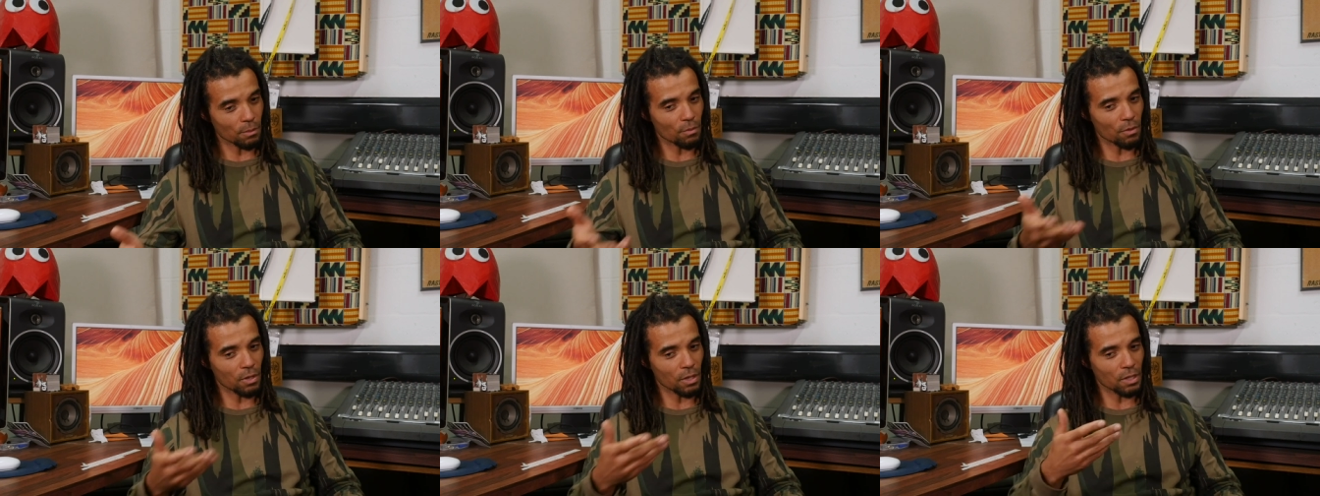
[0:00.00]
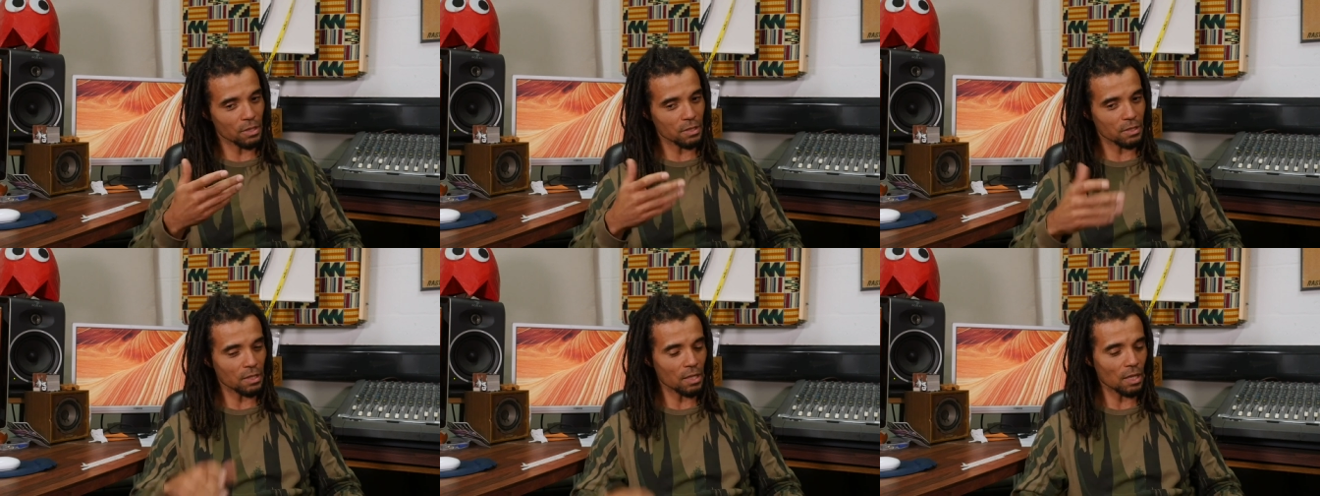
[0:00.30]
and
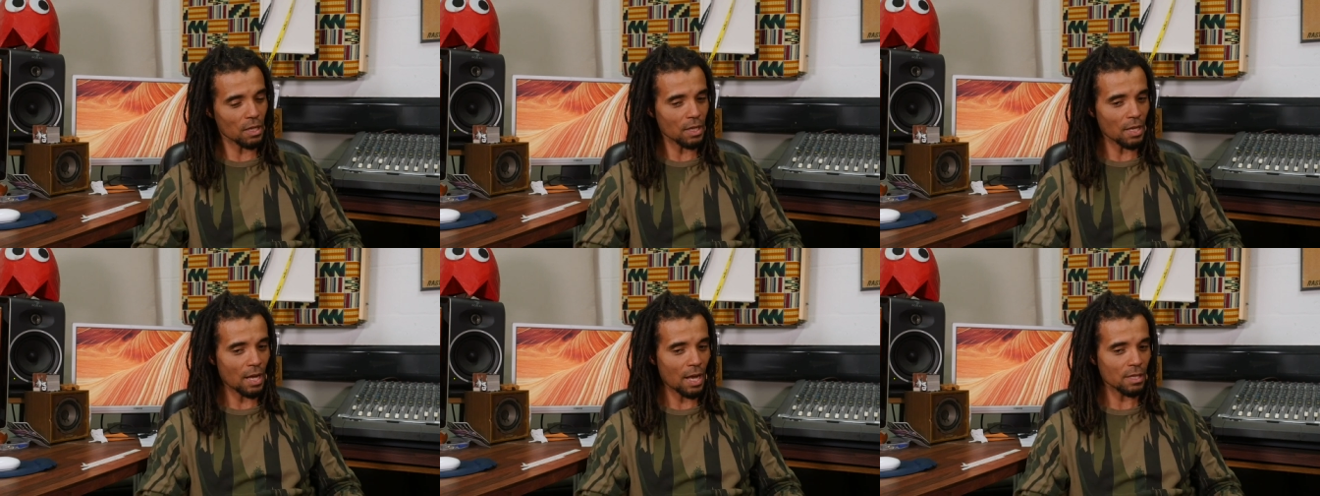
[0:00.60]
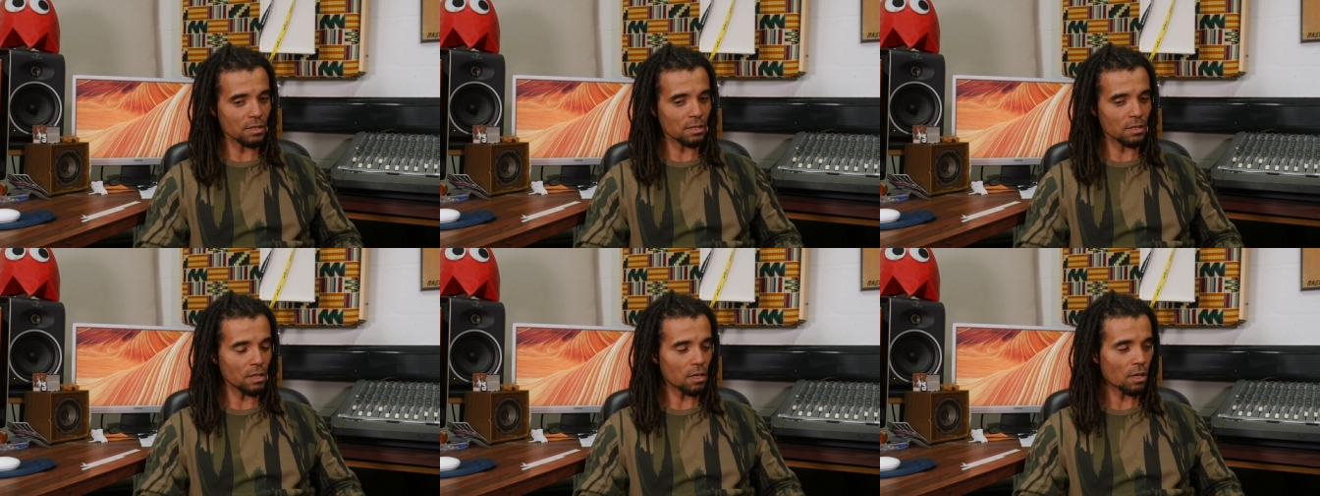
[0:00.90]
Britain, incidentally,
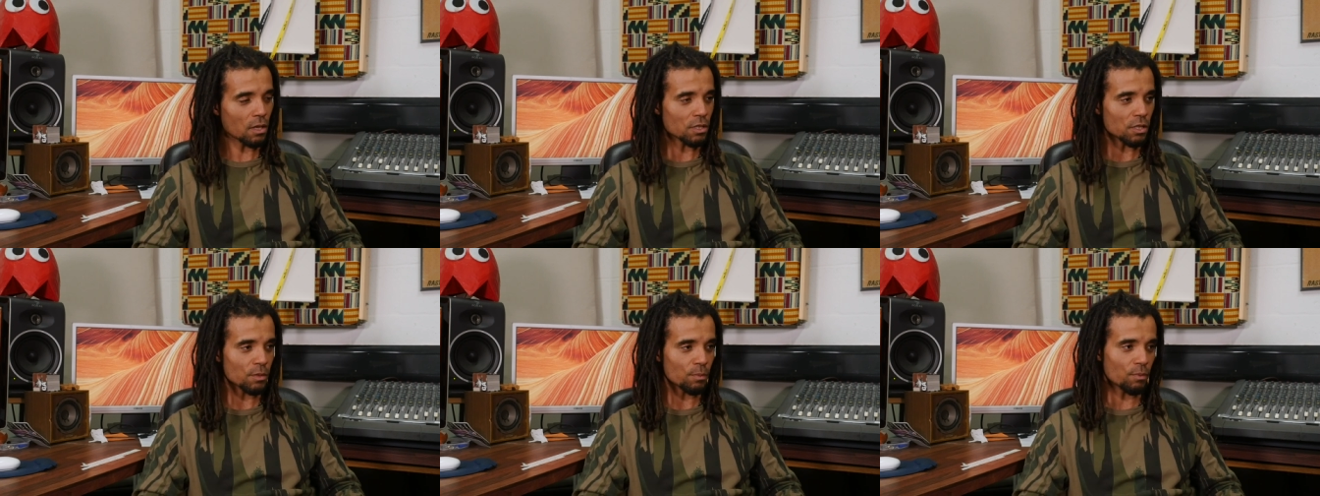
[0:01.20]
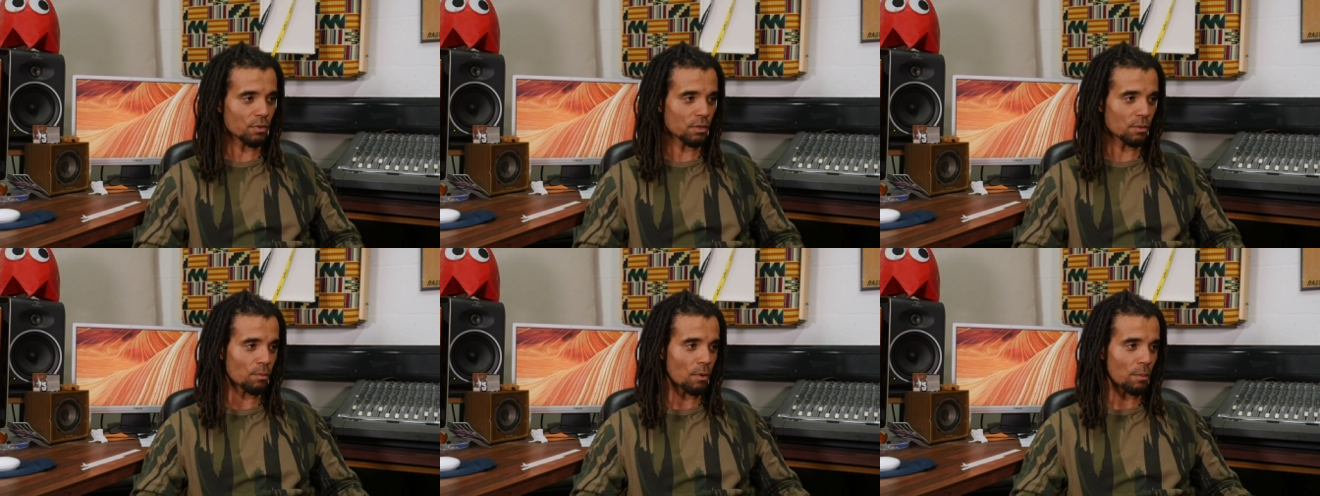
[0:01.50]
has the largest
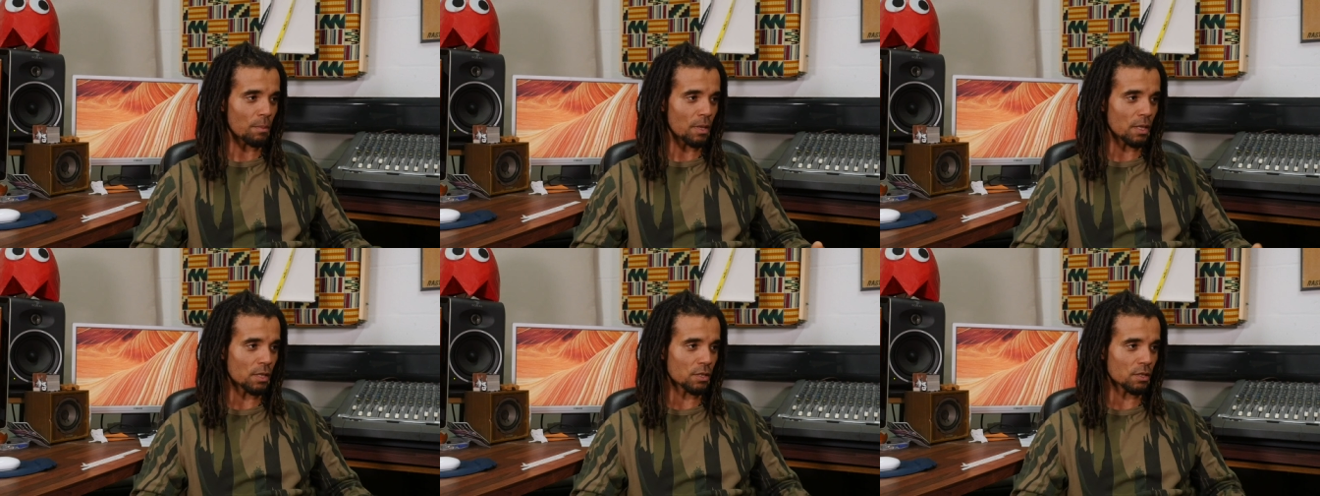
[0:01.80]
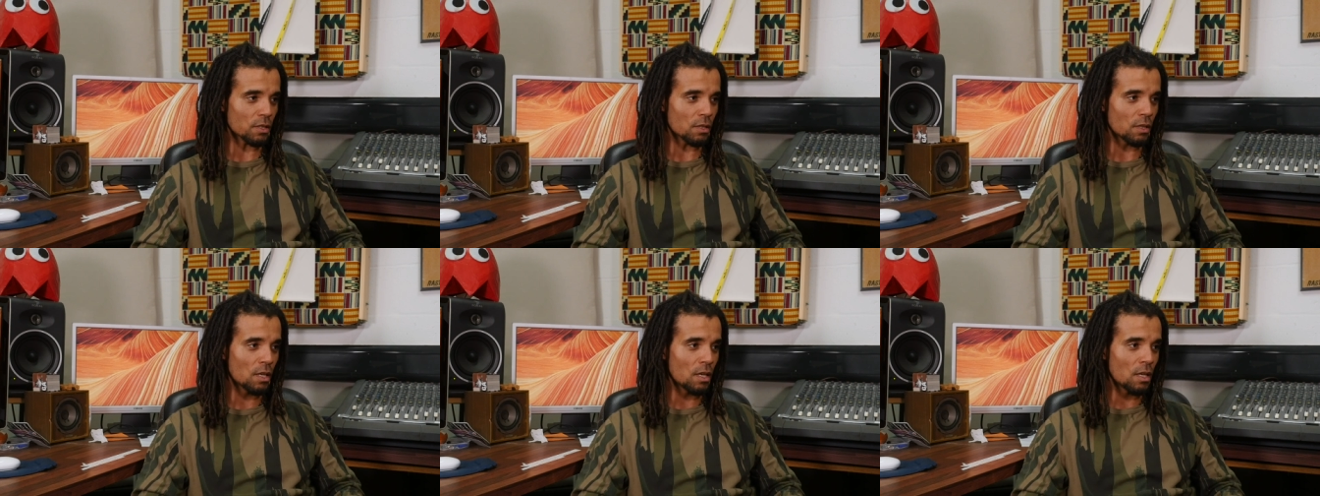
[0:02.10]
prison
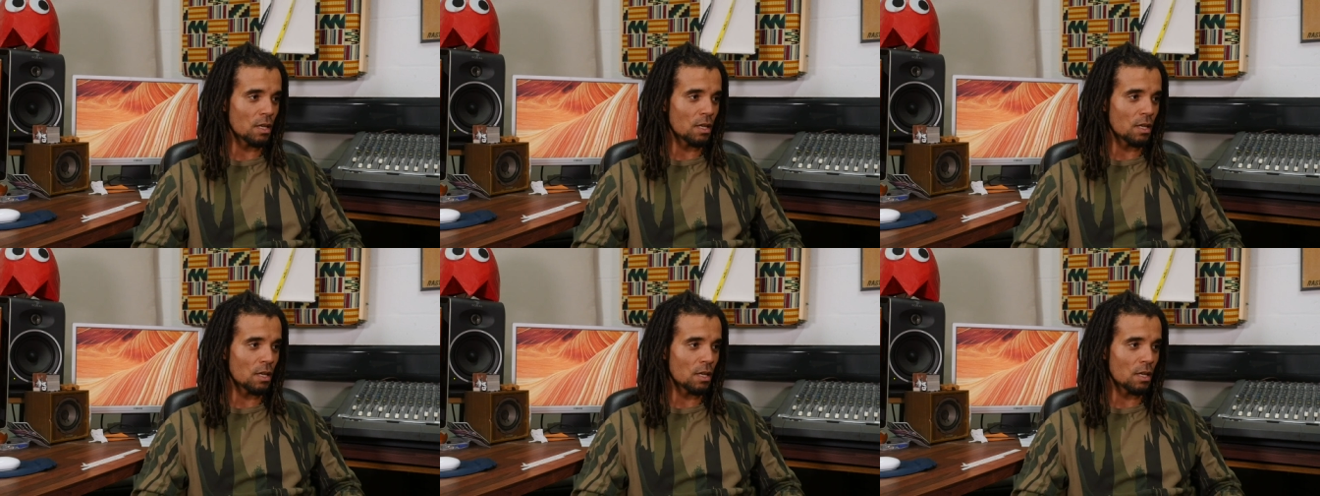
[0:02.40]
population